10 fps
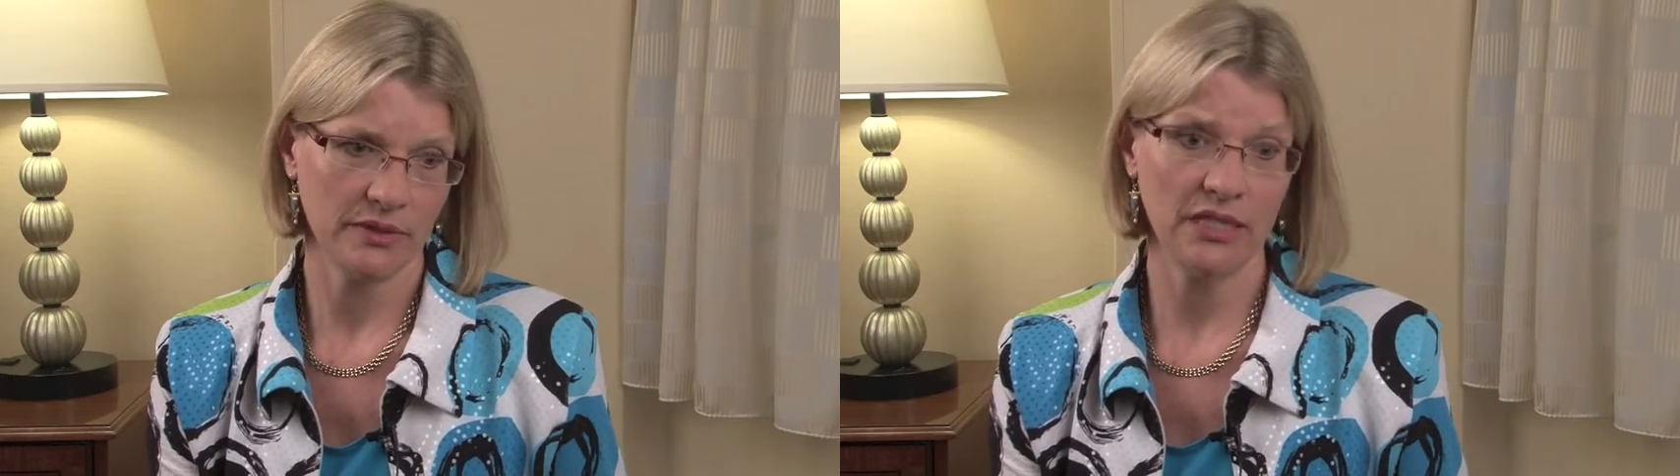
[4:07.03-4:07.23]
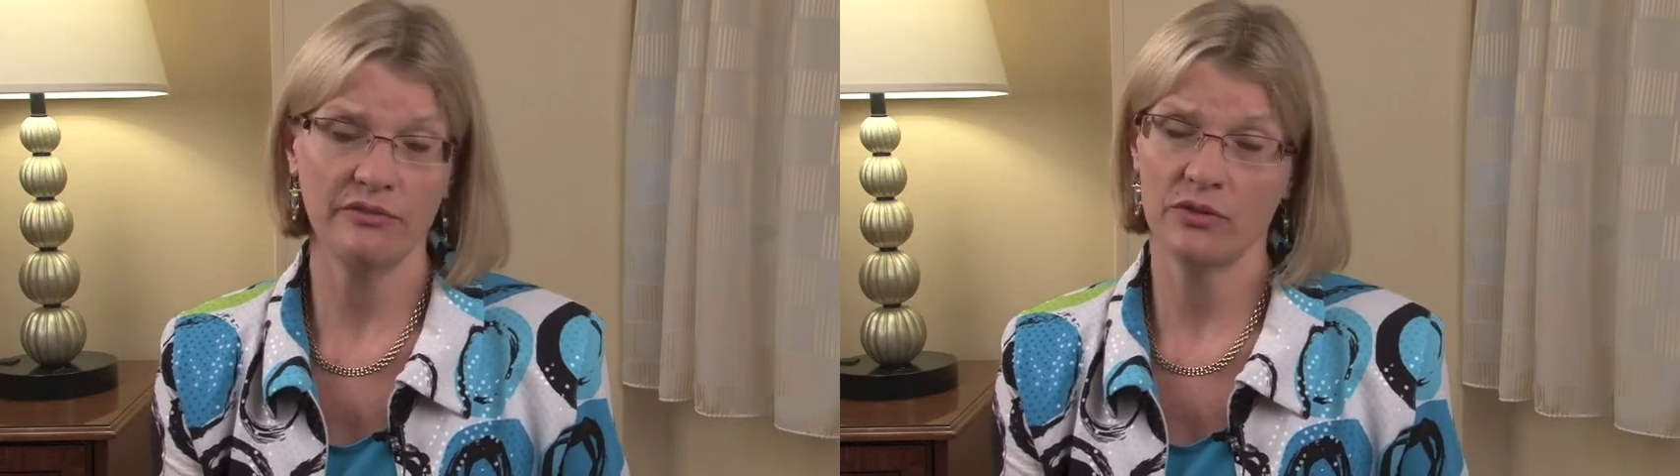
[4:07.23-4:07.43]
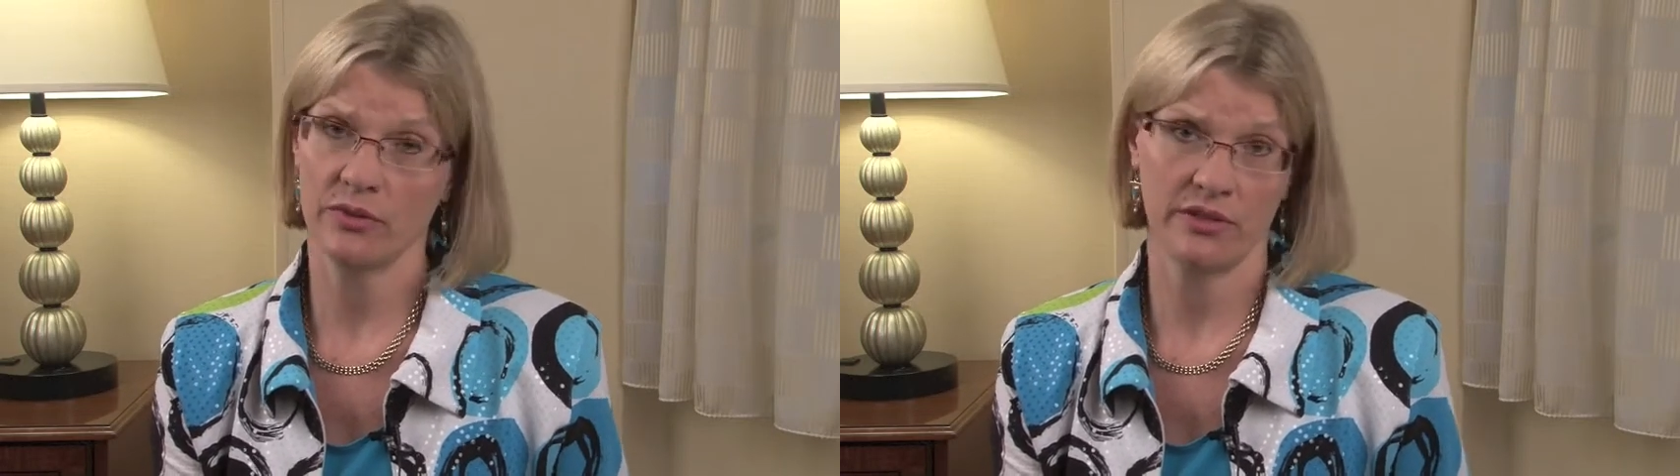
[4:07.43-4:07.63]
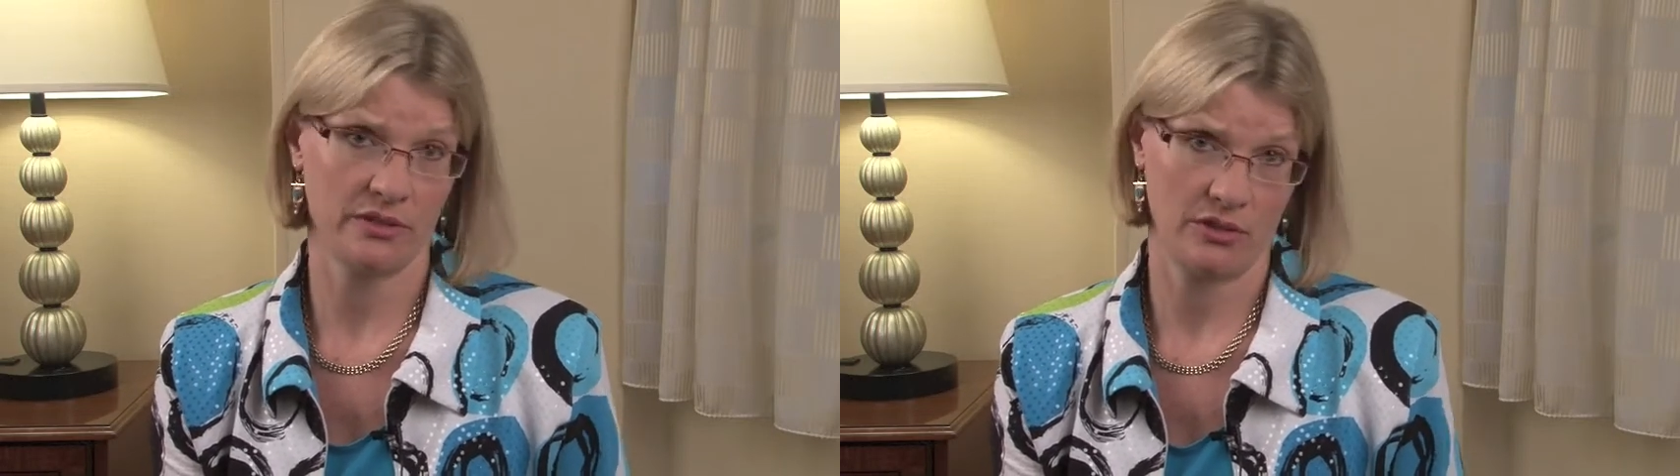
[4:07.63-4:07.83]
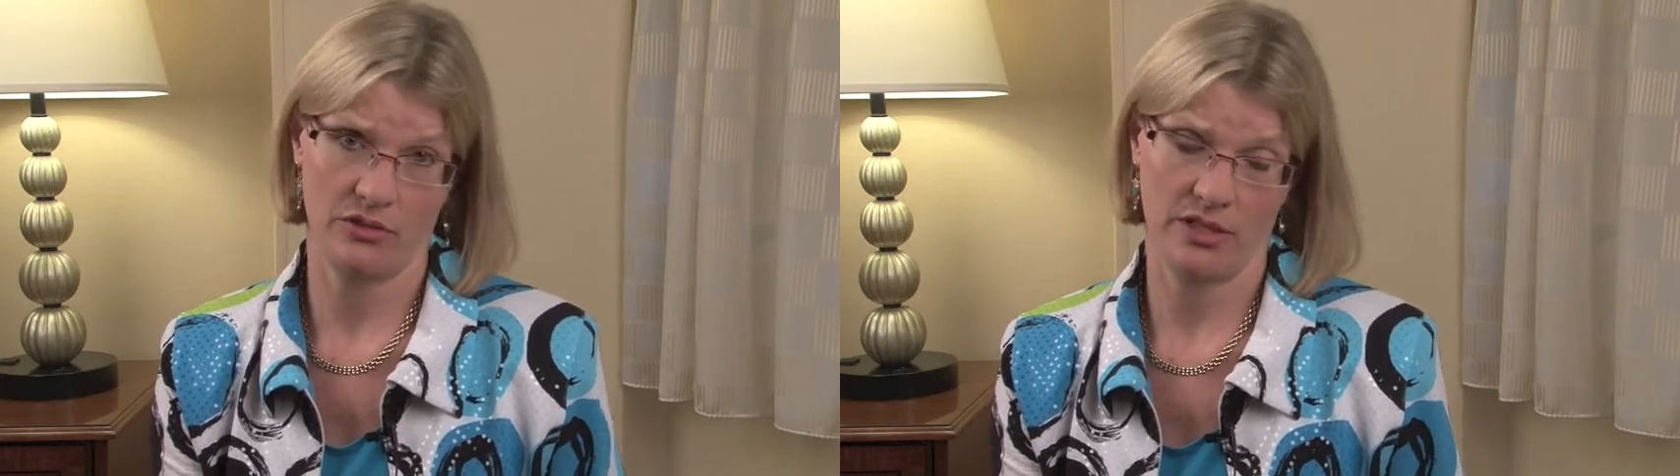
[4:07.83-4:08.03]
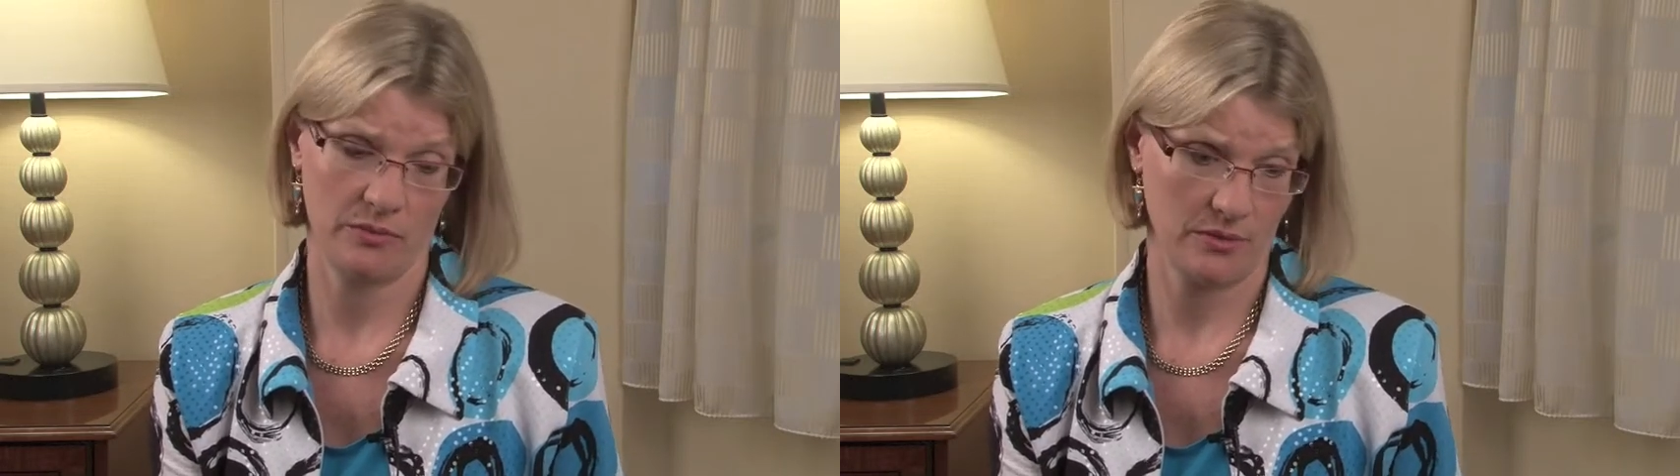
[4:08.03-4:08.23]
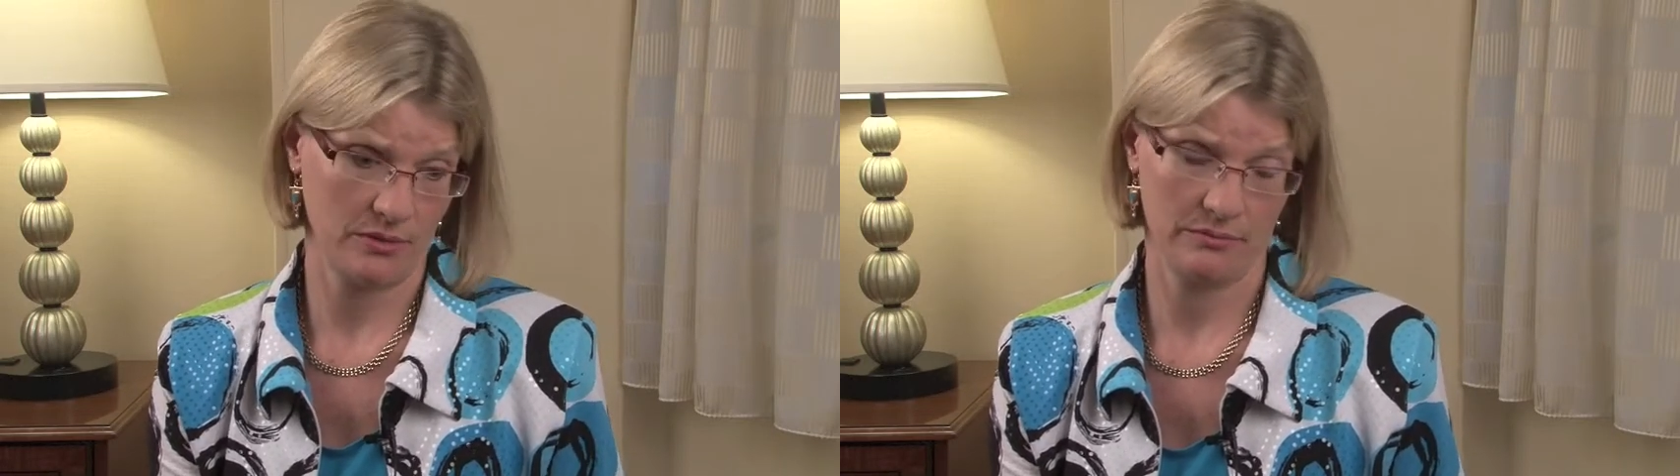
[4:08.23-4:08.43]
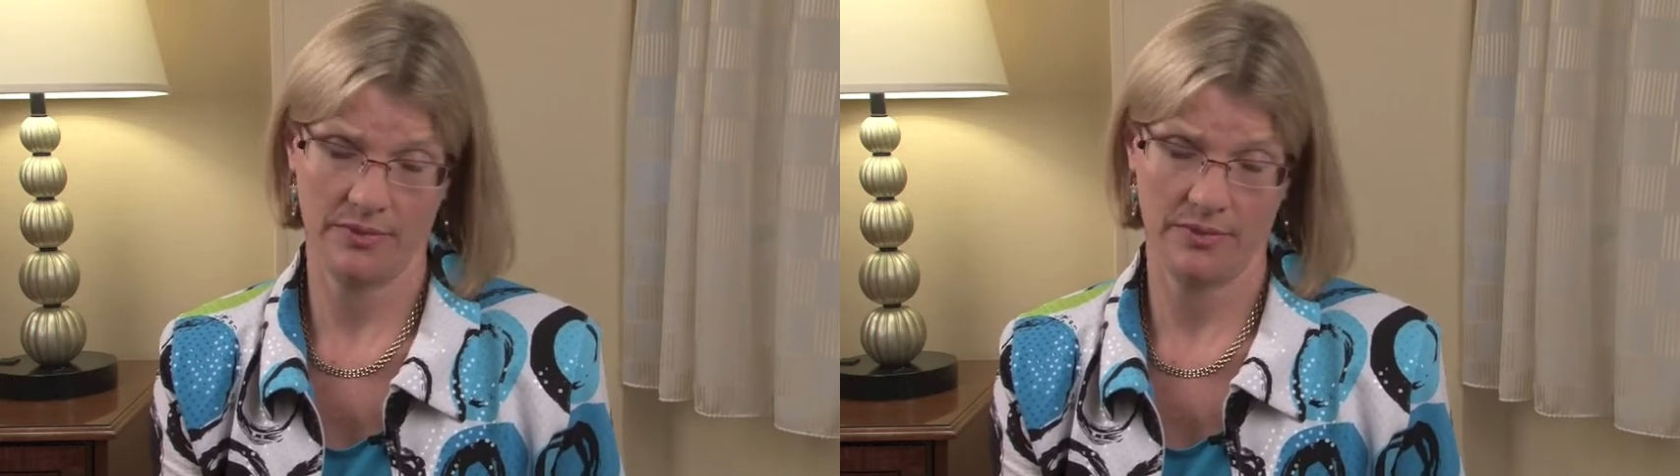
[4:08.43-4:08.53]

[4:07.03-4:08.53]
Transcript: even with this incredible